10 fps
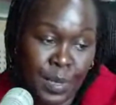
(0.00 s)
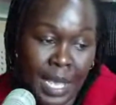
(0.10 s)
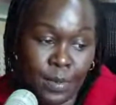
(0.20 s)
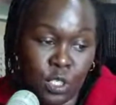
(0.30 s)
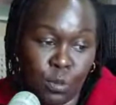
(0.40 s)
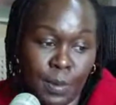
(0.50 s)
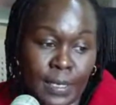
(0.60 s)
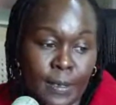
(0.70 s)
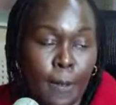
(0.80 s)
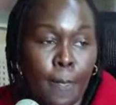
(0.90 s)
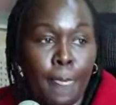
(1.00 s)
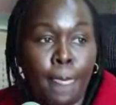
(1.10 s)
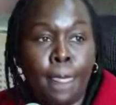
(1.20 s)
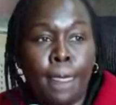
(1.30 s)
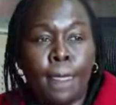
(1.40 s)
be able to build.
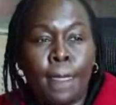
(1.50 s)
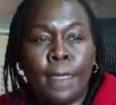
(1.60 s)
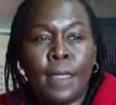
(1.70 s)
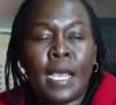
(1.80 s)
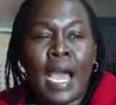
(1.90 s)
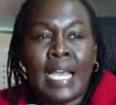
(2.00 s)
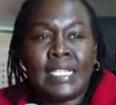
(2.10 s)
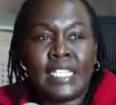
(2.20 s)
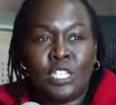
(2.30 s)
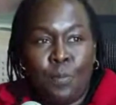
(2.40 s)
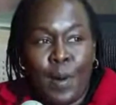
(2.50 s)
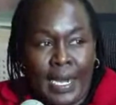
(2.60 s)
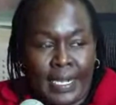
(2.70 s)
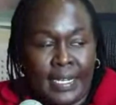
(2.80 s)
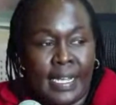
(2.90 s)
I sit
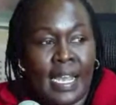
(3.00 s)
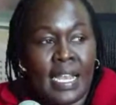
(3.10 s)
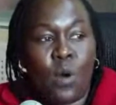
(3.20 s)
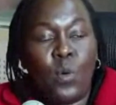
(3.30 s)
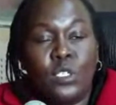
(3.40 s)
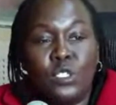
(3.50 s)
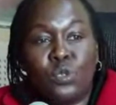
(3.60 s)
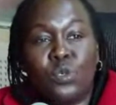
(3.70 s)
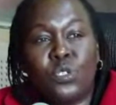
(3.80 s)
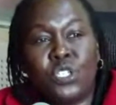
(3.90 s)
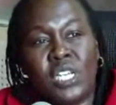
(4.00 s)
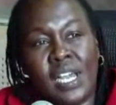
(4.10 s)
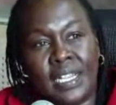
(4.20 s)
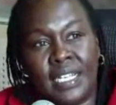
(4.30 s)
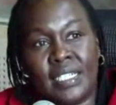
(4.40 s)
back and I want to
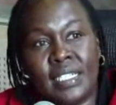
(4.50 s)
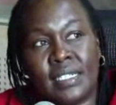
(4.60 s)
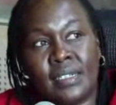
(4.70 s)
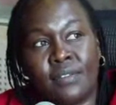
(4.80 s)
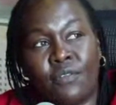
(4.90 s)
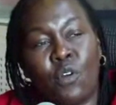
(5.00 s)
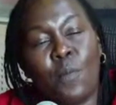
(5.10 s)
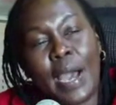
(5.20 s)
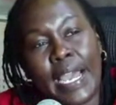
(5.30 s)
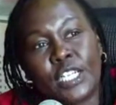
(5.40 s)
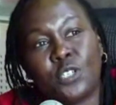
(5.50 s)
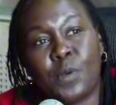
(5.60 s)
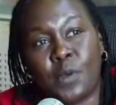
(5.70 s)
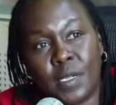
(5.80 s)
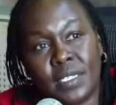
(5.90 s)
share this from my
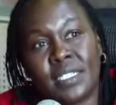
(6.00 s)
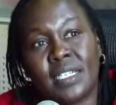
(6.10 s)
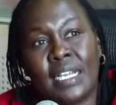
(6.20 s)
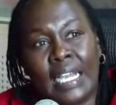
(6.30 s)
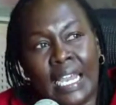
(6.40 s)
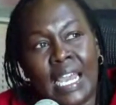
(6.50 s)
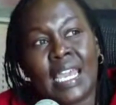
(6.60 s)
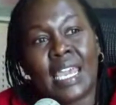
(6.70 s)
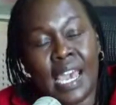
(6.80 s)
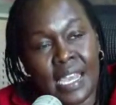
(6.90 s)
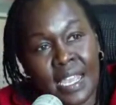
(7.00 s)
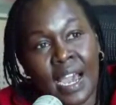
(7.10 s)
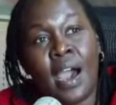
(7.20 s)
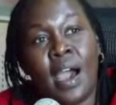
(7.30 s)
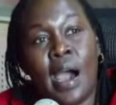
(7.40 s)
experience.
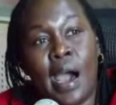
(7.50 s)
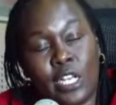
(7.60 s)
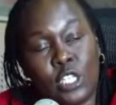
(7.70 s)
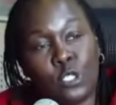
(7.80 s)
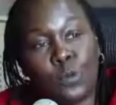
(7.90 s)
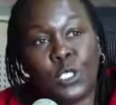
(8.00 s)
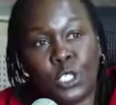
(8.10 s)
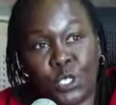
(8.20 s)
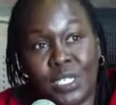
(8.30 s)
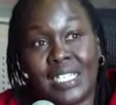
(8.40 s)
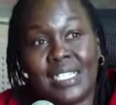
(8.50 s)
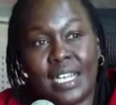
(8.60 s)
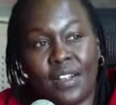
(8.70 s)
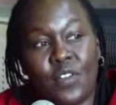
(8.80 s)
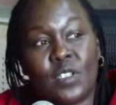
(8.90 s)
Kenya has positioned
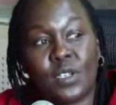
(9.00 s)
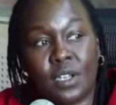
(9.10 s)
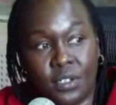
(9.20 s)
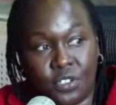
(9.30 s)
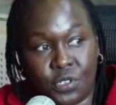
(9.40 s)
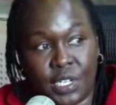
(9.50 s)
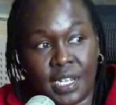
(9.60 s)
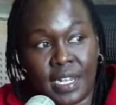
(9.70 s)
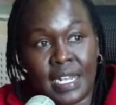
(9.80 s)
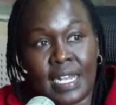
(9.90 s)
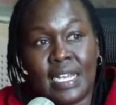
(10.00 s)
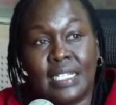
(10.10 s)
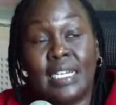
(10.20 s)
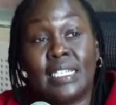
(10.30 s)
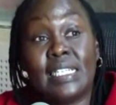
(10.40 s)
itself as a country
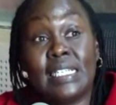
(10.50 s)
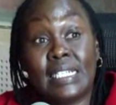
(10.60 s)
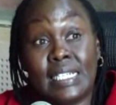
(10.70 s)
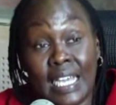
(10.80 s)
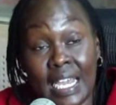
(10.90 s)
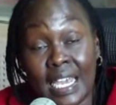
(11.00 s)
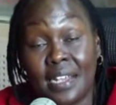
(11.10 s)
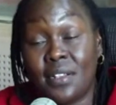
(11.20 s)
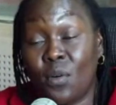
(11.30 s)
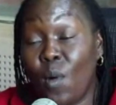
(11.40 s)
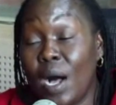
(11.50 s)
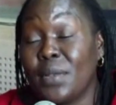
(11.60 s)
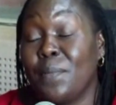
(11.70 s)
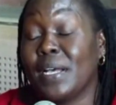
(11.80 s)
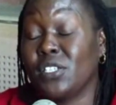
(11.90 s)
that is taking the
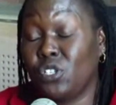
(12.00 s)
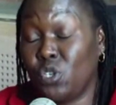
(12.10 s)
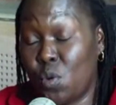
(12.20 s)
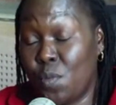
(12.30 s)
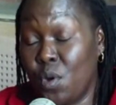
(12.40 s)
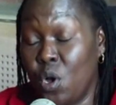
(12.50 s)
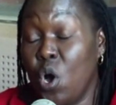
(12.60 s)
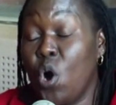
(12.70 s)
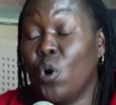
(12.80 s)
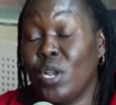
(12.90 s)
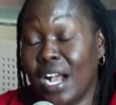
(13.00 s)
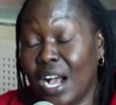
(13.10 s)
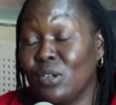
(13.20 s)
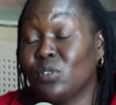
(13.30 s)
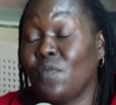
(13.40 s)
world by storm on
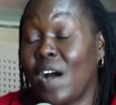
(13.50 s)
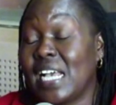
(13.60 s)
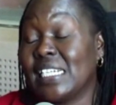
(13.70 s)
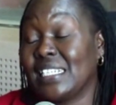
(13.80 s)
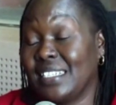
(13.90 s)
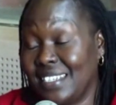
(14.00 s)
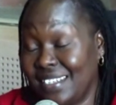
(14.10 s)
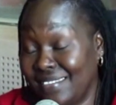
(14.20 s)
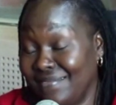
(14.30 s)
account of ICT.